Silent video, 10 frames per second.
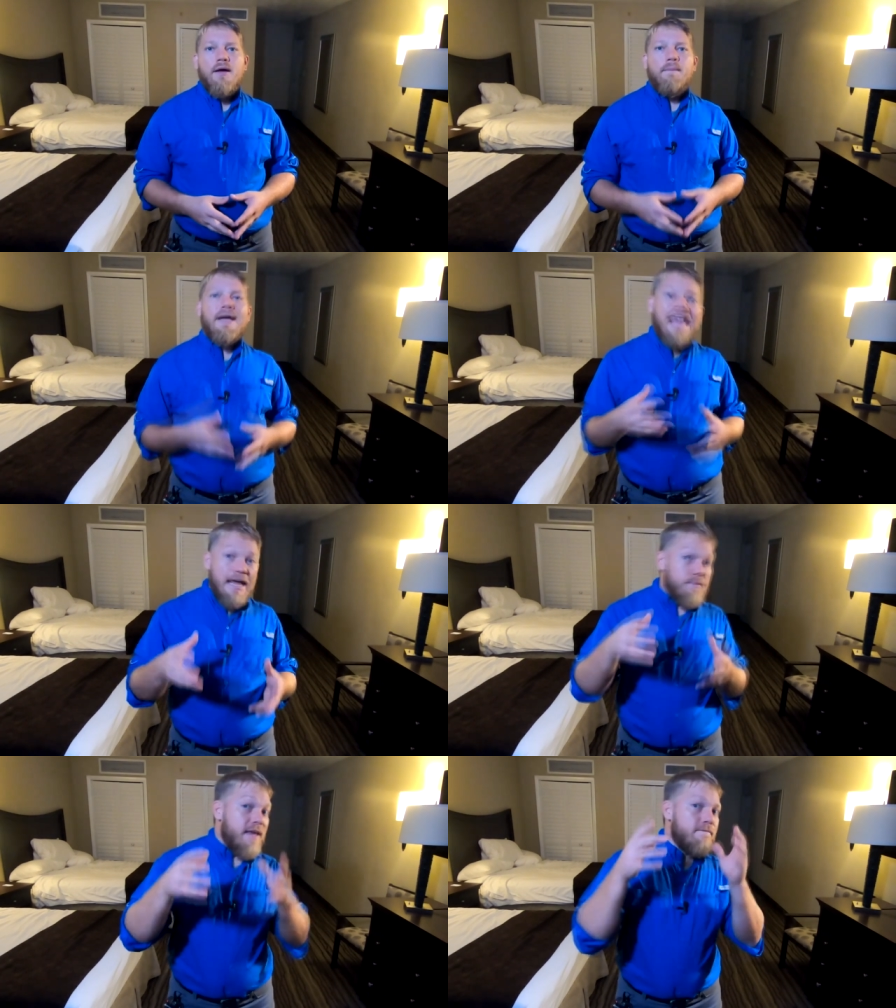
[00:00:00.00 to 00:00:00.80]
but
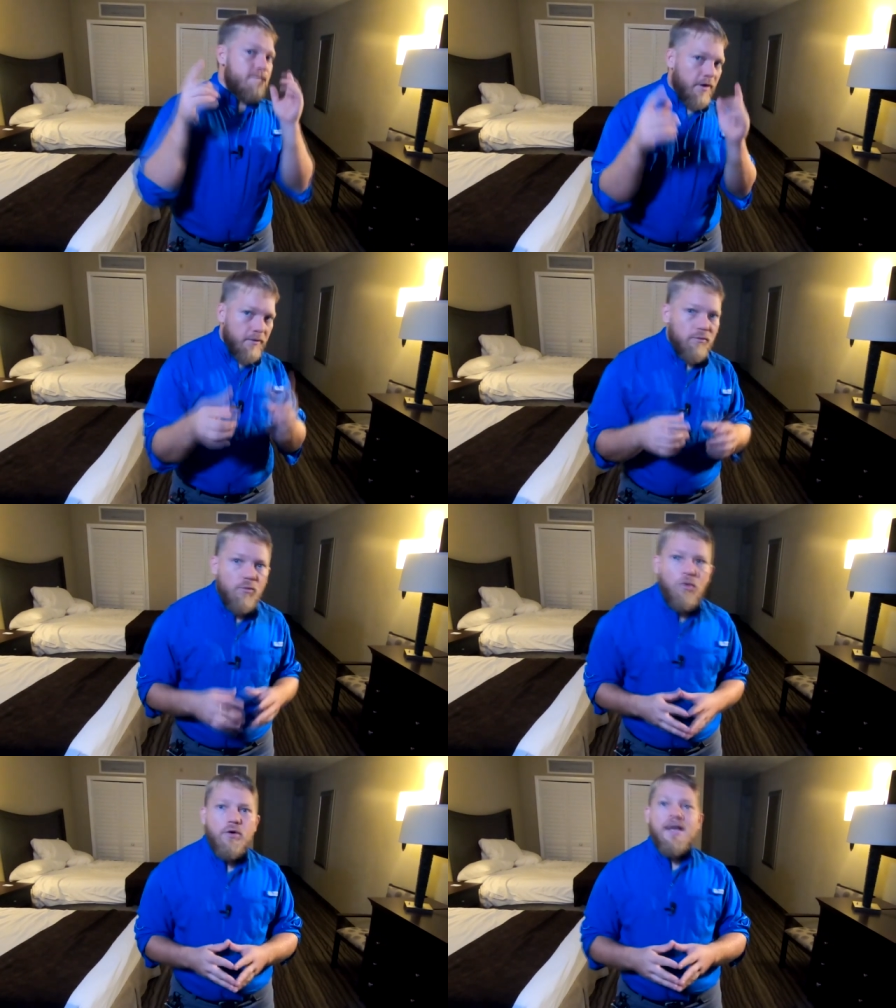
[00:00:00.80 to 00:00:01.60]
can be very
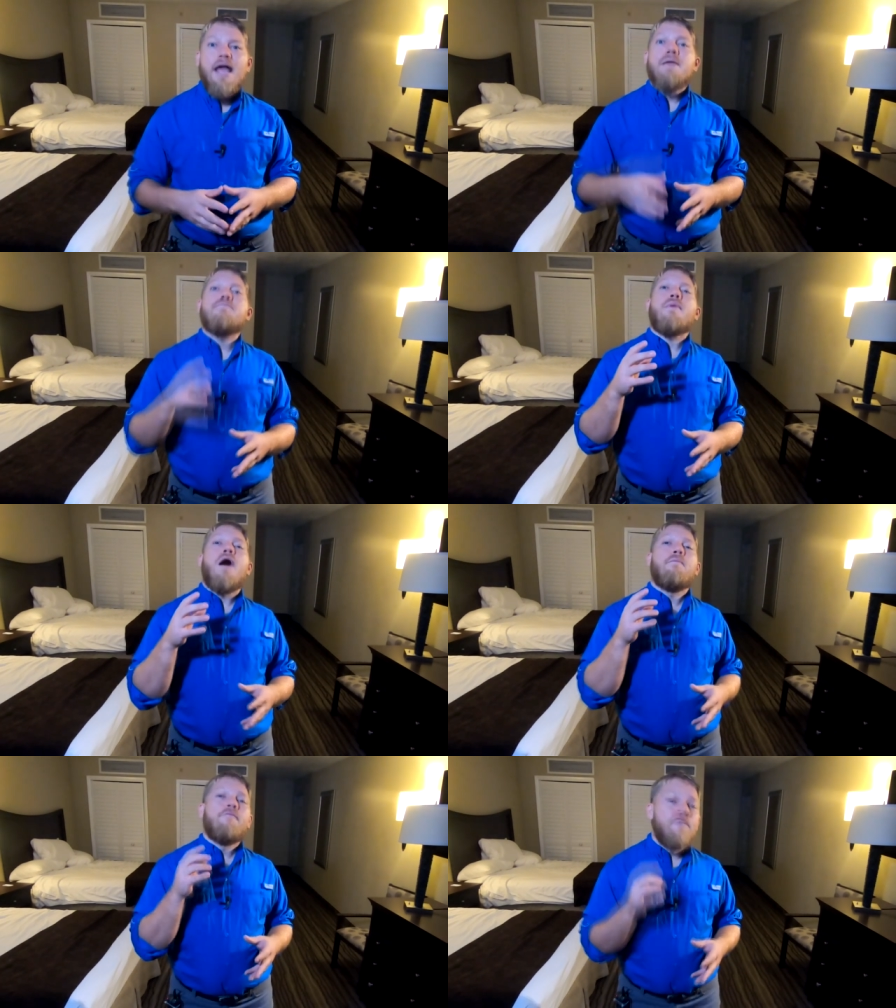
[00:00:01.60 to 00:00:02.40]
rewarding and
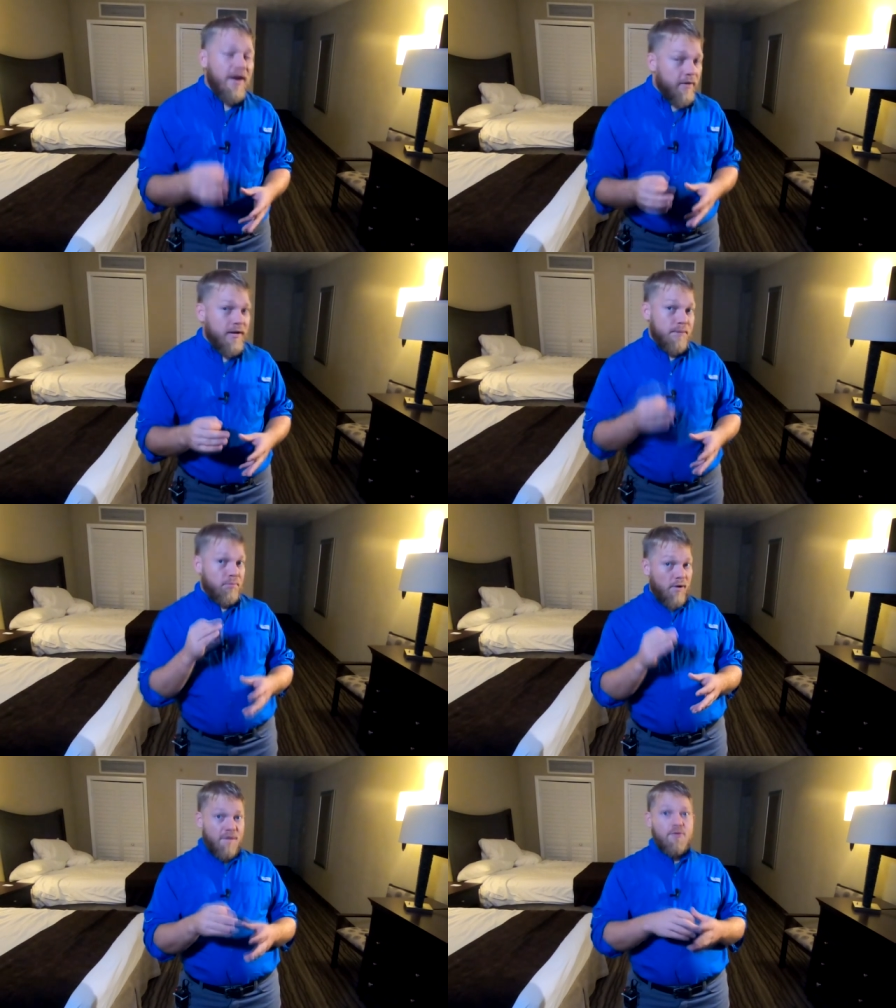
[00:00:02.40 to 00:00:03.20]
a very
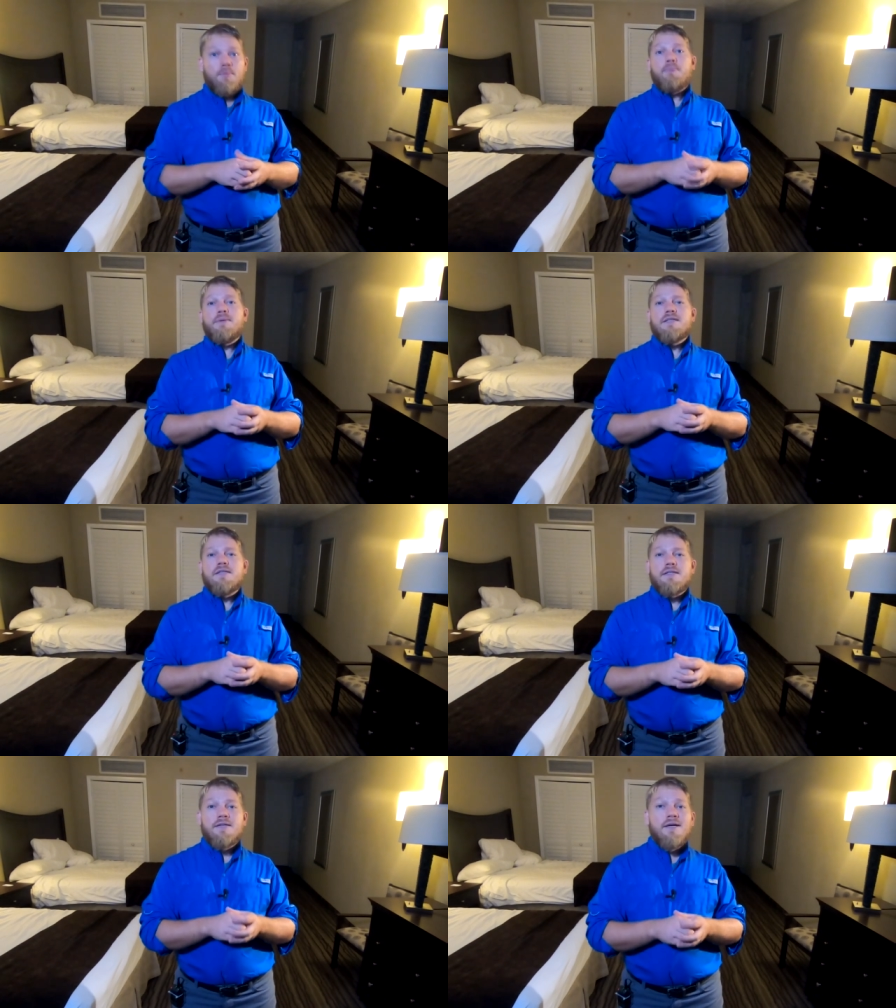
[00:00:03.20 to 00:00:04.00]
profitable
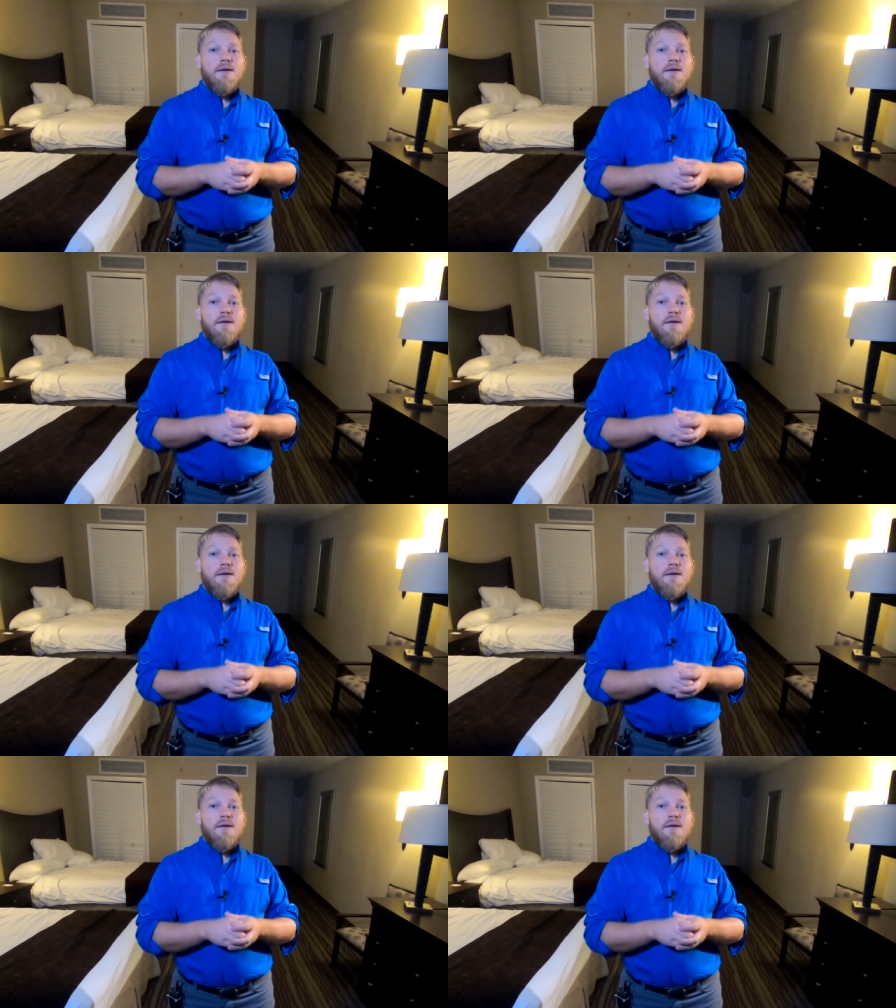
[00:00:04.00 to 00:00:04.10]
business.